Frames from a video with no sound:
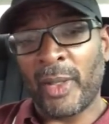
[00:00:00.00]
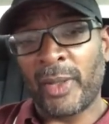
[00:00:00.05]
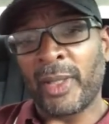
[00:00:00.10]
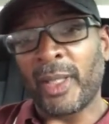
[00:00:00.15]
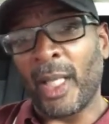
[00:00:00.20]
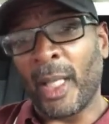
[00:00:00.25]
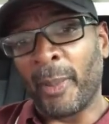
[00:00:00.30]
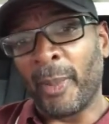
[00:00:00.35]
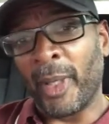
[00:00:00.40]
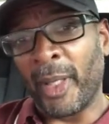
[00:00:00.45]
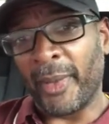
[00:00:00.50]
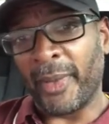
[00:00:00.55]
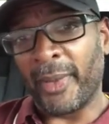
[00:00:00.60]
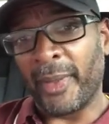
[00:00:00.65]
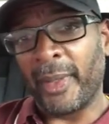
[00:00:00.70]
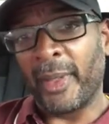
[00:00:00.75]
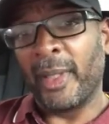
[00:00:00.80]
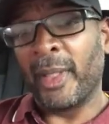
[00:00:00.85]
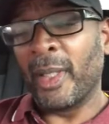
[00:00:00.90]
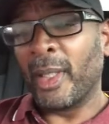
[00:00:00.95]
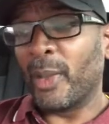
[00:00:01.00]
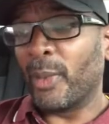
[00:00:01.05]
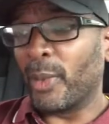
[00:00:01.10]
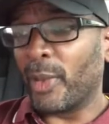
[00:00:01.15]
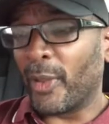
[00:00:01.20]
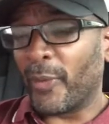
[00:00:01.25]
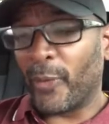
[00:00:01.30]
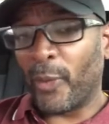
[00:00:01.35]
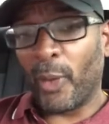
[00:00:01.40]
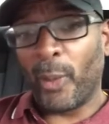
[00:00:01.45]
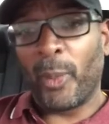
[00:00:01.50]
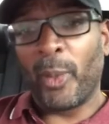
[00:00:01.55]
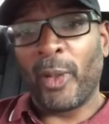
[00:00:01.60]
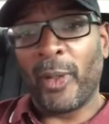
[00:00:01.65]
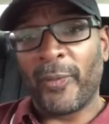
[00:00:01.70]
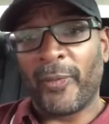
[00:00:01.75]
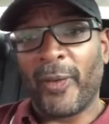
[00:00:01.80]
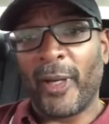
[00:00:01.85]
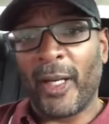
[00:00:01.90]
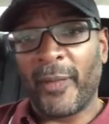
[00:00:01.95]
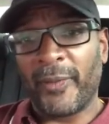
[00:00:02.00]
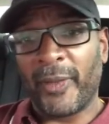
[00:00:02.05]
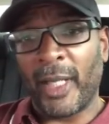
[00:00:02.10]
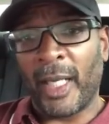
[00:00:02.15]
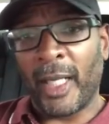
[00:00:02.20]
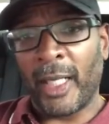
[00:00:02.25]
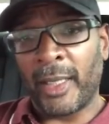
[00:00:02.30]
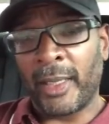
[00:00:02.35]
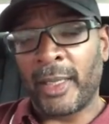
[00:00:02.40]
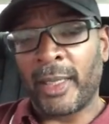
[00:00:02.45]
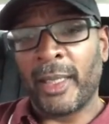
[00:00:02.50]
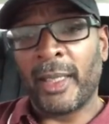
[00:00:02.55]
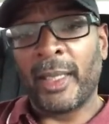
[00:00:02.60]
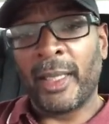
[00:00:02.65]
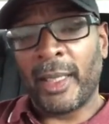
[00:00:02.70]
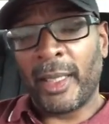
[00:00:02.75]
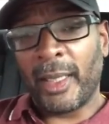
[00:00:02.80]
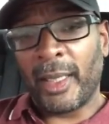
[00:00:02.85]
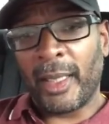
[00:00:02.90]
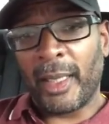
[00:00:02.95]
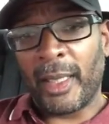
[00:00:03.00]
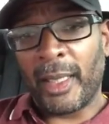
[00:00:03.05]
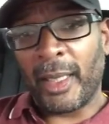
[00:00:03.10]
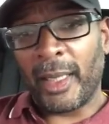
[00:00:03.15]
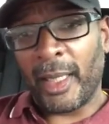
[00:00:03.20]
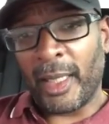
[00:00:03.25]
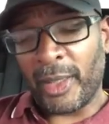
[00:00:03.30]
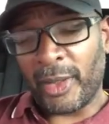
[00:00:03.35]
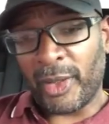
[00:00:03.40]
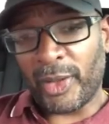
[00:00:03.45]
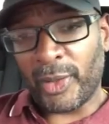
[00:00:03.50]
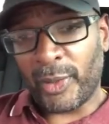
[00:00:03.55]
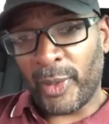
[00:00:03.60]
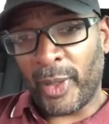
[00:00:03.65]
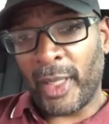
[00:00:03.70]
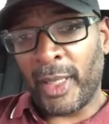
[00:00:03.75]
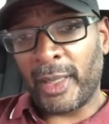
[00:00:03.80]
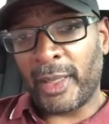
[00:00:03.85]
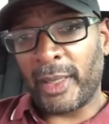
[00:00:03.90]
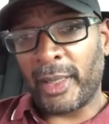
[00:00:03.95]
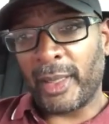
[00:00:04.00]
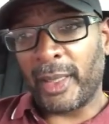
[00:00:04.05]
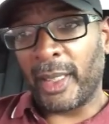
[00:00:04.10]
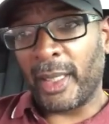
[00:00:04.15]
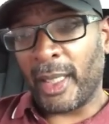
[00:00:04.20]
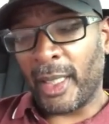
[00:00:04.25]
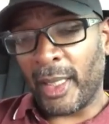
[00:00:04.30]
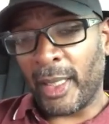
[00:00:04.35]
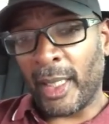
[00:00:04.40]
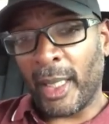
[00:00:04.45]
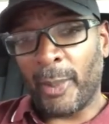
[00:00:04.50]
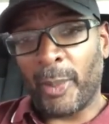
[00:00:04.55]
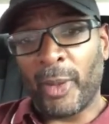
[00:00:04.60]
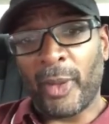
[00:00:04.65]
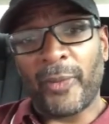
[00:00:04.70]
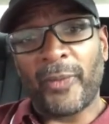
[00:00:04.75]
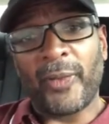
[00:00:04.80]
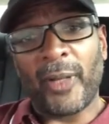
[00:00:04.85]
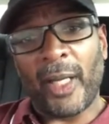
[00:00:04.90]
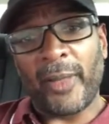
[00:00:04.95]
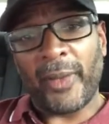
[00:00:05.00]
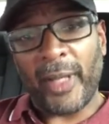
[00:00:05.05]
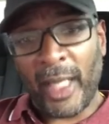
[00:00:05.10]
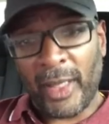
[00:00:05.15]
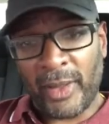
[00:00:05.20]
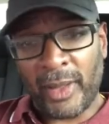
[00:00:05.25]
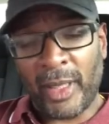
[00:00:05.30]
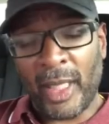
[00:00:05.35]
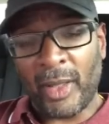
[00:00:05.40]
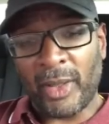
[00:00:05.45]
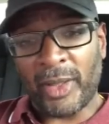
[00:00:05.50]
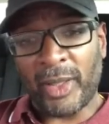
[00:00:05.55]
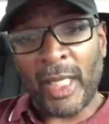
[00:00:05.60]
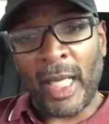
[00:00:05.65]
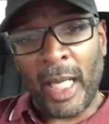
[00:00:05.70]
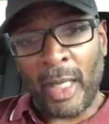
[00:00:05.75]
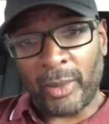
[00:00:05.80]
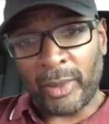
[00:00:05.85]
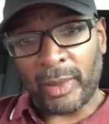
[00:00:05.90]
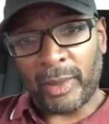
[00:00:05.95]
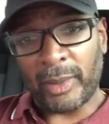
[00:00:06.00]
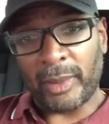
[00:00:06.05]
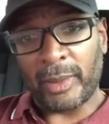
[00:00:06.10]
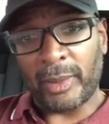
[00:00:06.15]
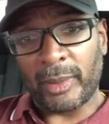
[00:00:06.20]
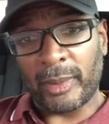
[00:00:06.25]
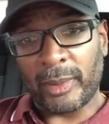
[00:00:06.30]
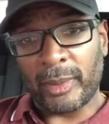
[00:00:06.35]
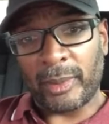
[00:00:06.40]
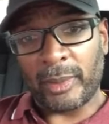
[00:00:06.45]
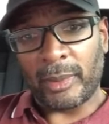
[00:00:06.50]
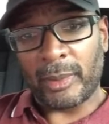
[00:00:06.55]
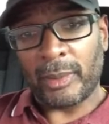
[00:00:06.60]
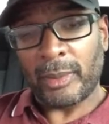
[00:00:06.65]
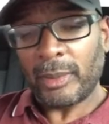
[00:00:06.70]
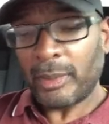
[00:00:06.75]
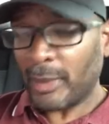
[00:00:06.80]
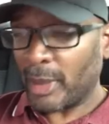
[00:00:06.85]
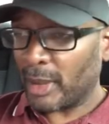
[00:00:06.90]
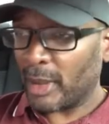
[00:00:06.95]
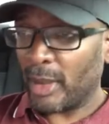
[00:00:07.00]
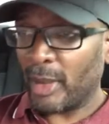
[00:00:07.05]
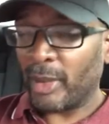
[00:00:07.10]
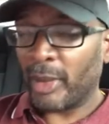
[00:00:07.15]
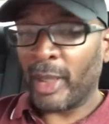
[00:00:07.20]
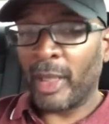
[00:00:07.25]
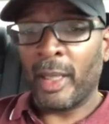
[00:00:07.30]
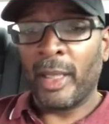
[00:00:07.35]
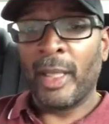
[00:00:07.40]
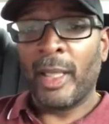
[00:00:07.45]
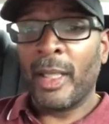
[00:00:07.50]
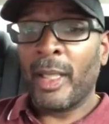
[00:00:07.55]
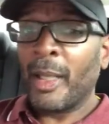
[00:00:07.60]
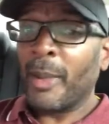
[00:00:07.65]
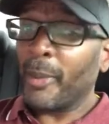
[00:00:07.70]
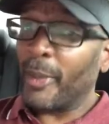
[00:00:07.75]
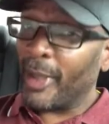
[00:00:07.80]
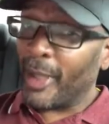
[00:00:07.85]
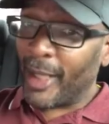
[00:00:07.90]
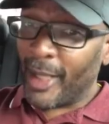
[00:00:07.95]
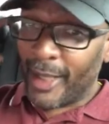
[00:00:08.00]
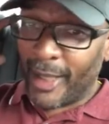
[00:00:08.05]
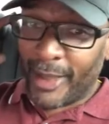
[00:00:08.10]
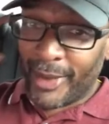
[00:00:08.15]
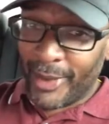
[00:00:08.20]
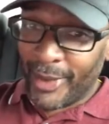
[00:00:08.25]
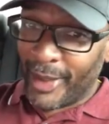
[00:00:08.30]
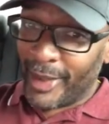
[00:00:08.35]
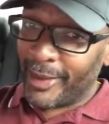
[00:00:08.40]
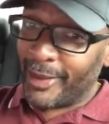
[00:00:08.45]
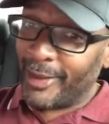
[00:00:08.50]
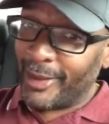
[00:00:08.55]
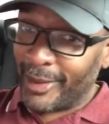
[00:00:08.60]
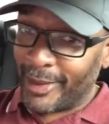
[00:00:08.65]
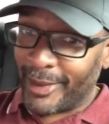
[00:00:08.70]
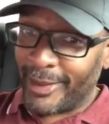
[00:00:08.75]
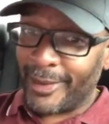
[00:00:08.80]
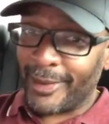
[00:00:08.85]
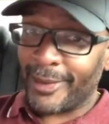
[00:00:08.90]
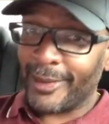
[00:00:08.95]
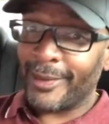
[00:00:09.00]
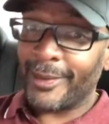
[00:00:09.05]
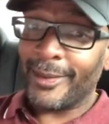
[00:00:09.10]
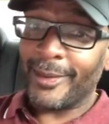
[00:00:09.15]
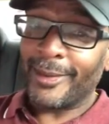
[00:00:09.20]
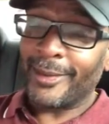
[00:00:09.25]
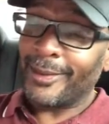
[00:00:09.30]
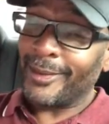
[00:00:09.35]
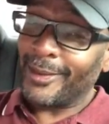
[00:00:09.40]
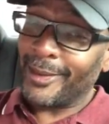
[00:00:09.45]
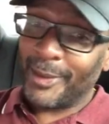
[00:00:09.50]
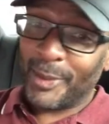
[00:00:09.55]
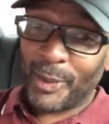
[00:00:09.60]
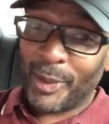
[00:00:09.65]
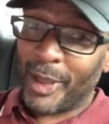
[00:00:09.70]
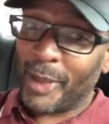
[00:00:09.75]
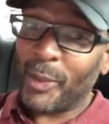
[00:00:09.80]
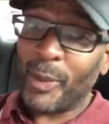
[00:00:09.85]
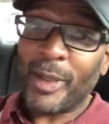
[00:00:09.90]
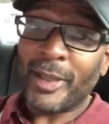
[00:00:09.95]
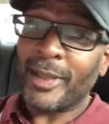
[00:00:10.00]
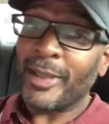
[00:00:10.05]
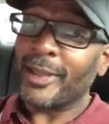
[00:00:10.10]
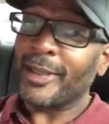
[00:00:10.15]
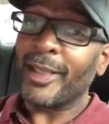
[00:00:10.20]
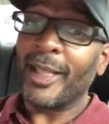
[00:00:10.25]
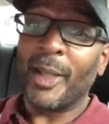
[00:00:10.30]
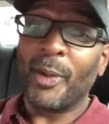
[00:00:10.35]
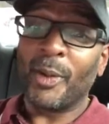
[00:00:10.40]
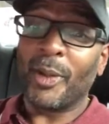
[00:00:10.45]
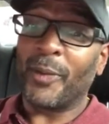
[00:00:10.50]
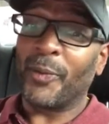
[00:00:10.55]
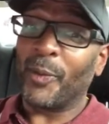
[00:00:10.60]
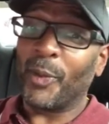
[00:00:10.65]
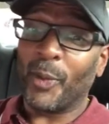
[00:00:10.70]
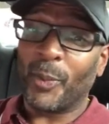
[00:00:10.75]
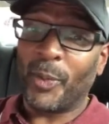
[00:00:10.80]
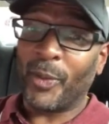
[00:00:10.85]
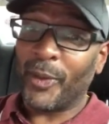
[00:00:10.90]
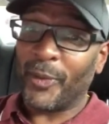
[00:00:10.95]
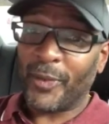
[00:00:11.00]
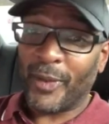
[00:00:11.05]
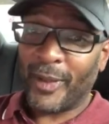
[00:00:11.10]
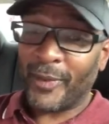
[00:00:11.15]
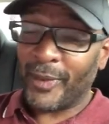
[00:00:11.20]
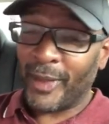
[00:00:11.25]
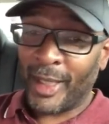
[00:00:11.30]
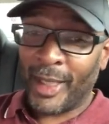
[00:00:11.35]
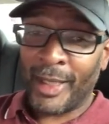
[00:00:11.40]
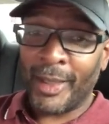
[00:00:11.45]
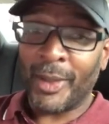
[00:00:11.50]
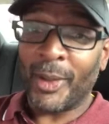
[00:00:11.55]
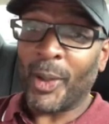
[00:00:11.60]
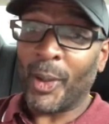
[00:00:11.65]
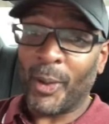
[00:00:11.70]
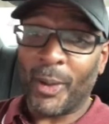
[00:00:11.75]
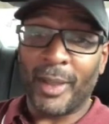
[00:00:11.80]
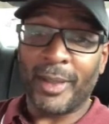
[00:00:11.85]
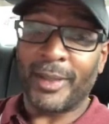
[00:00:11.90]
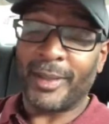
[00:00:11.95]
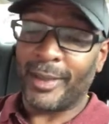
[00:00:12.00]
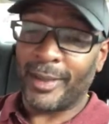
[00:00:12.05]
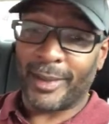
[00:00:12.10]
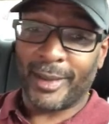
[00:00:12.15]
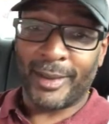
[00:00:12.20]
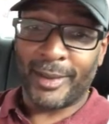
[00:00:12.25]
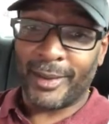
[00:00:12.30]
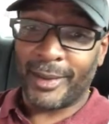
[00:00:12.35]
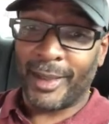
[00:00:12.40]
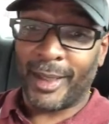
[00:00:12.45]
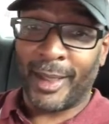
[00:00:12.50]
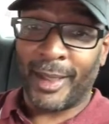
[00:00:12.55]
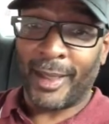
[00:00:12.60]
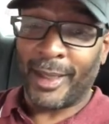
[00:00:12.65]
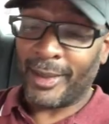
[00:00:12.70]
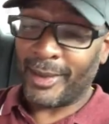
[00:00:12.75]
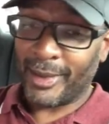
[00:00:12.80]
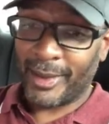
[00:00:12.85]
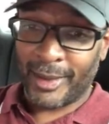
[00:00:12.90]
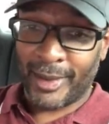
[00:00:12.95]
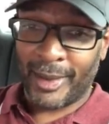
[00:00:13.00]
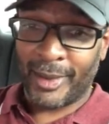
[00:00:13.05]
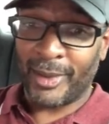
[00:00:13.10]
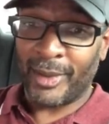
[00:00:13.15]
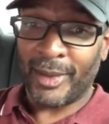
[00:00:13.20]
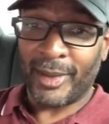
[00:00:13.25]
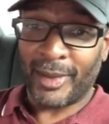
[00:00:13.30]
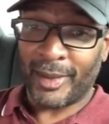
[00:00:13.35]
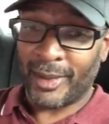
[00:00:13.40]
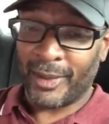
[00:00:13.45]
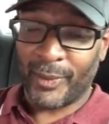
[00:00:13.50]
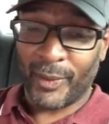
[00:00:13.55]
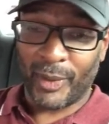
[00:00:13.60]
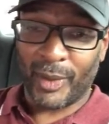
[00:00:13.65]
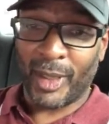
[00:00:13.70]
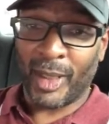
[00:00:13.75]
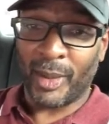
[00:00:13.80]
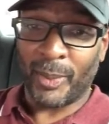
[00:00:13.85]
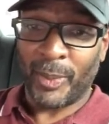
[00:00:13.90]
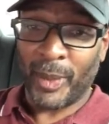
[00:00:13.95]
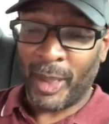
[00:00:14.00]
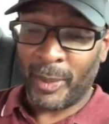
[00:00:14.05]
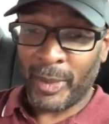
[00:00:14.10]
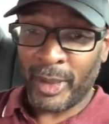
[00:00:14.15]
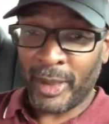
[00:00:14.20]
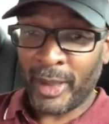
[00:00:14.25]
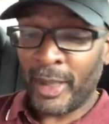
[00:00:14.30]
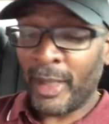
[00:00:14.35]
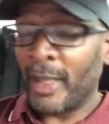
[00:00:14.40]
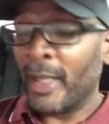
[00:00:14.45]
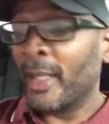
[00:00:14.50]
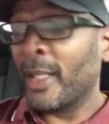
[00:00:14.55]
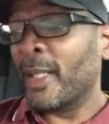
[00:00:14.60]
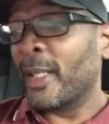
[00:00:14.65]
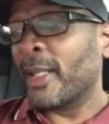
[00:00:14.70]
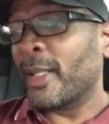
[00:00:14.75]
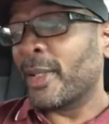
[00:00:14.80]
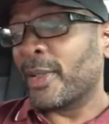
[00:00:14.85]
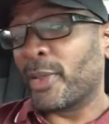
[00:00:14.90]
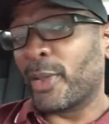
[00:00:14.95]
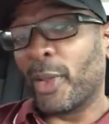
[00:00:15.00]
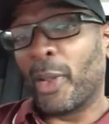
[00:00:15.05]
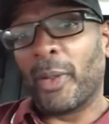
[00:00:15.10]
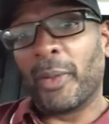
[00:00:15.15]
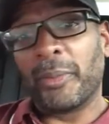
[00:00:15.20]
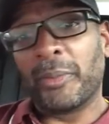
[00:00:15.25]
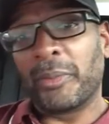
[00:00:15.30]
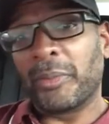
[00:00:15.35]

a month with a 4.59 interest rate, and I put $5,000 down. I said, okay, but I had other ideas. Well, I wasn't staying with a 4.59 or a $664 payment. So